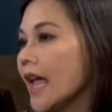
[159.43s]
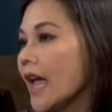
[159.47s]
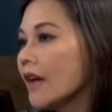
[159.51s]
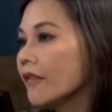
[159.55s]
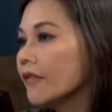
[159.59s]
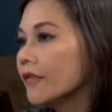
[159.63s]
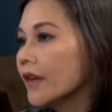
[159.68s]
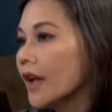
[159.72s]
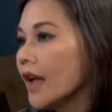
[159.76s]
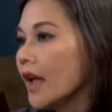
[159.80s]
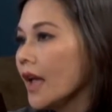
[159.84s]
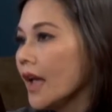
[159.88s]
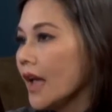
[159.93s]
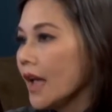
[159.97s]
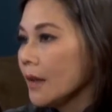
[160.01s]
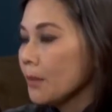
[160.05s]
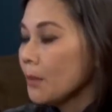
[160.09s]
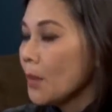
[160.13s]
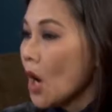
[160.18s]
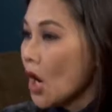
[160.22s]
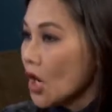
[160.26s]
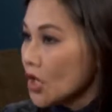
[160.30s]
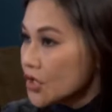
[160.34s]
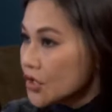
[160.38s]
have a
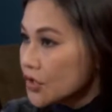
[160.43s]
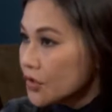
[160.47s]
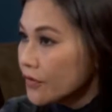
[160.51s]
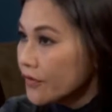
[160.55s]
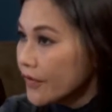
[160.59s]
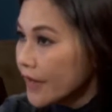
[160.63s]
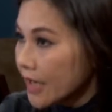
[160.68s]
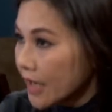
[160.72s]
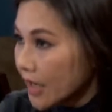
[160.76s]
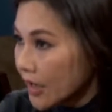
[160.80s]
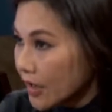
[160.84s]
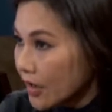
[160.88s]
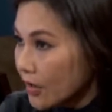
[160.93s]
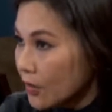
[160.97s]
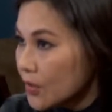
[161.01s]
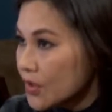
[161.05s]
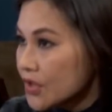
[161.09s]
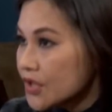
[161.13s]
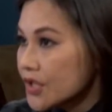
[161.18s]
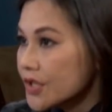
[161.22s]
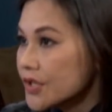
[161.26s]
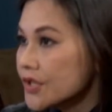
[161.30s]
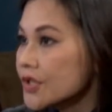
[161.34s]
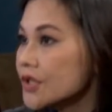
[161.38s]
partial veneer,
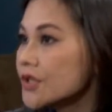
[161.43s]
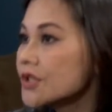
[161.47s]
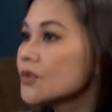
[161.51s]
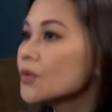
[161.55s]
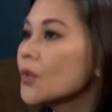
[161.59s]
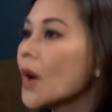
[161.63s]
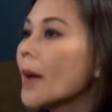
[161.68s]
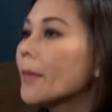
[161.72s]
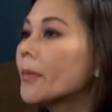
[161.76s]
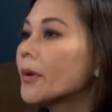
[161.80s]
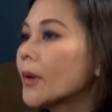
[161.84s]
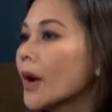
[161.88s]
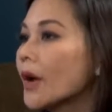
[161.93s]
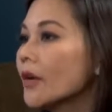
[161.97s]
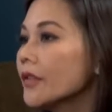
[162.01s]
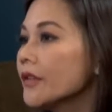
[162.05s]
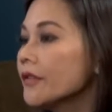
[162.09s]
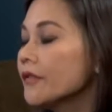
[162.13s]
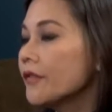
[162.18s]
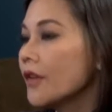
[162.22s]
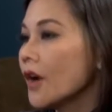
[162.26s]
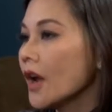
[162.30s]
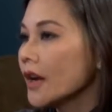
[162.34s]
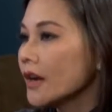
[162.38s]
which is just wrap around the
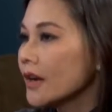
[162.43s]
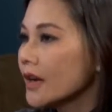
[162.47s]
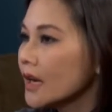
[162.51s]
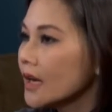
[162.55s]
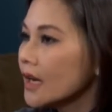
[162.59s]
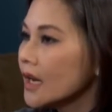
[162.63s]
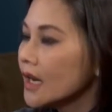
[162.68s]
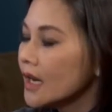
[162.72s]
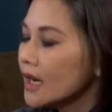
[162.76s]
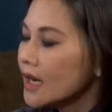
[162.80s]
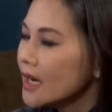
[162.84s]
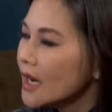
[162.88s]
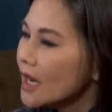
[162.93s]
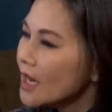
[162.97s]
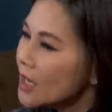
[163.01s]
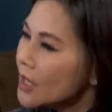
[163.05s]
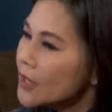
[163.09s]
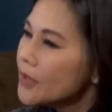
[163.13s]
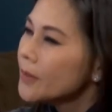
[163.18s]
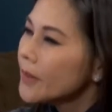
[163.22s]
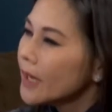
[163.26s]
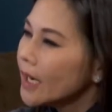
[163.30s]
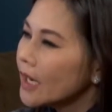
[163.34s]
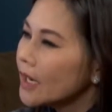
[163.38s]
front and a
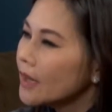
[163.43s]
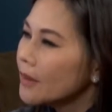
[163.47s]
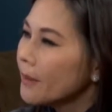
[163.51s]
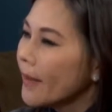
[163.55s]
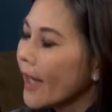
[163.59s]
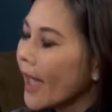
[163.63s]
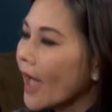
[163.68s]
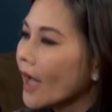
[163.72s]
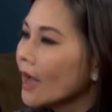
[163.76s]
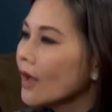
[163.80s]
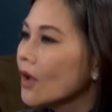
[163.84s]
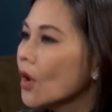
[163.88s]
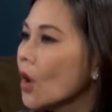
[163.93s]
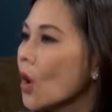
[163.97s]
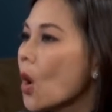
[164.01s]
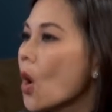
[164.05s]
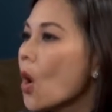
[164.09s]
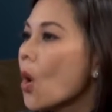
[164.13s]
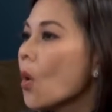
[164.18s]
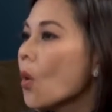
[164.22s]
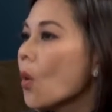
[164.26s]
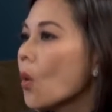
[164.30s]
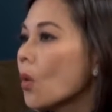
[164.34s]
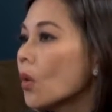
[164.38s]
little bit in the back,
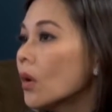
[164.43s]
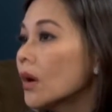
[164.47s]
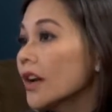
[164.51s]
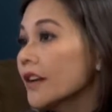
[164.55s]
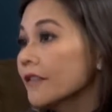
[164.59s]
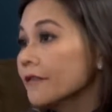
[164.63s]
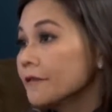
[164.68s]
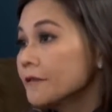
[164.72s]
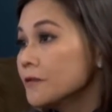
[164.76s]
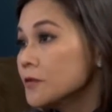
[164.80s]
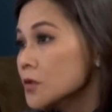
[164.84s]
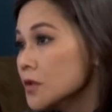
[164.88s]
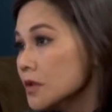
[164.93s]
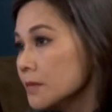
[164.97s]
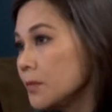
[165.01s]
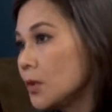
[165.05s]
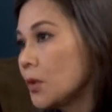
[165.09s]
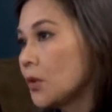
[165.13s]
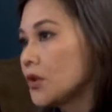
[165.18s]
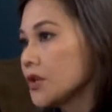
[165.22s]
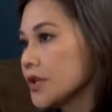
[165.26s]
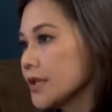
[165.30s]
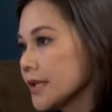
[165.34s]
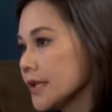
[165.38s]
or a full
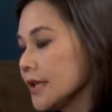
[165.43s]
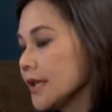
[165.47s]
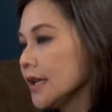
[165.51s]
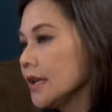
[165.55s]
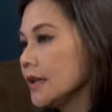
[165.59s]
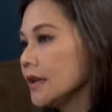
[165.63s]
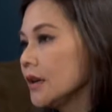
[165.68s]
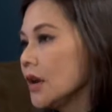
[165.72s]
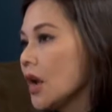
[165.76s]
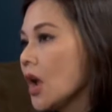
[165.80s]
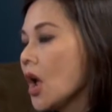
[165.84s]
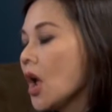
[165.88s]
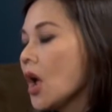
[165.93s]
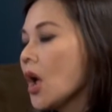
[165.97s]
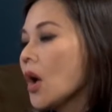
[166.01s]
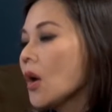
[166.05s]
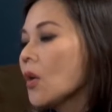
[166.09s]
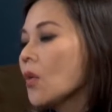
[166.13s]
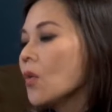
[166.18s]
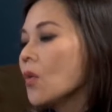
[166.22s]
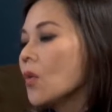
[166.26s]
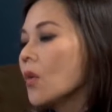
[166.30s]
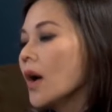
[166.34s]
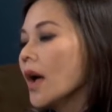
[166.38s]
porcelain,
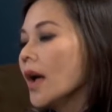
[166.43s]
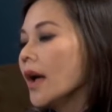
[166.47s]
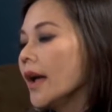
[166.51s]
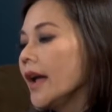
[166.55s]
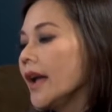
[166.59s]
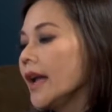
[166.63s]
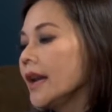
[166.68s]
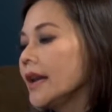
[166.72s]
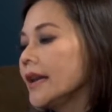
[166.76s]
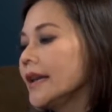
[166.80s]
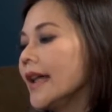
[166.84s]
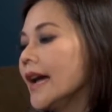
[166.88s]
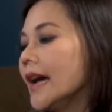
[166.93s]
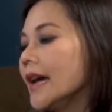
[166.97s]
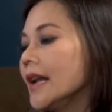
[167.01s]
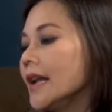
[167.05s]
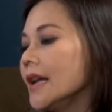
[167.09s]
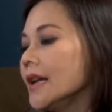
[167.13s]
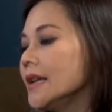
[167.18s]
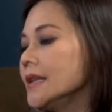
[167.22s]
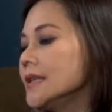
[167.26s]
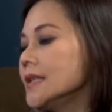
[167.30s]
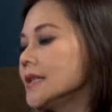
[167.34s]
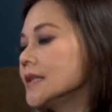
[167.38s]
and that
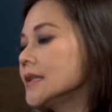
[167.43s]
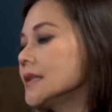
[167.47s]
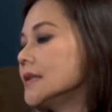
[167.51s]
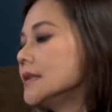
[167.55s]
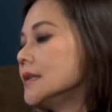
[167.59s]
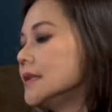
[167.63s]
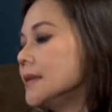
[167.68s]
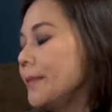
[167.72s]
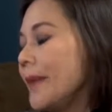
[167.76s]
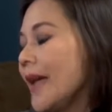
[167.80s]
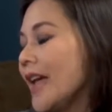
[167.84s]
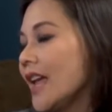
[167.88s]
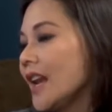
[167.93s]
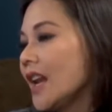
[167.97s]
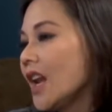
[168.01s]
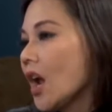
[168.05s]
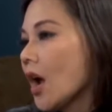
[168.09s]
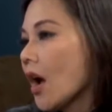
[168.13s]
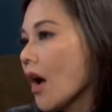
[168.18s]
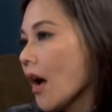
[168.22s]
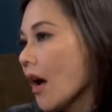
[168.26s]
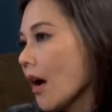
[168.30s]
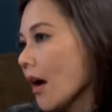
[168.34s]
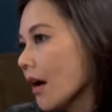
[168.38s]
is
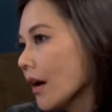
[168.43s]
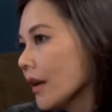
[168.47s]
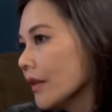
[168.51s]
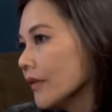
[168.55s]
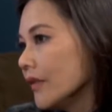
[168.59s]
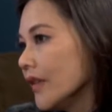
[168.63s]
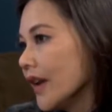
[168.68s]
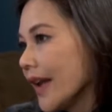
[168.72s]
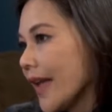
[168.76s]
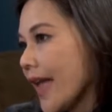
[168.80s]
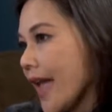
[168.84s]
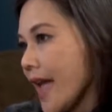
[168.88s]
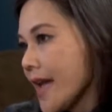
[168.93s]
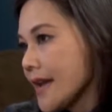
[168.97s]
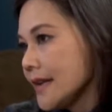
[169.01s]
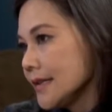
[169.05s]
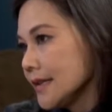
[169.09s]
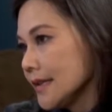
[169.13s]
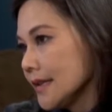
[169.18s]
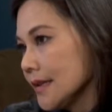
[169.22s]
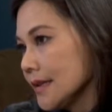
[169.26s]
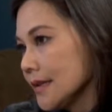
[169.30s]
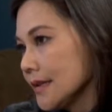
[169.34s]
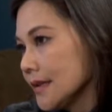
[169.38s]
depending on the
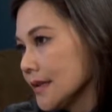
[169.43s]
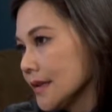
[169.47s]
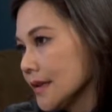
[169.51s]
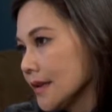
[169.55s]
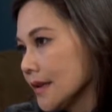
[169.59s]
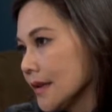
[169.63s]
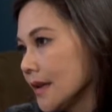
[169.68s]
cases.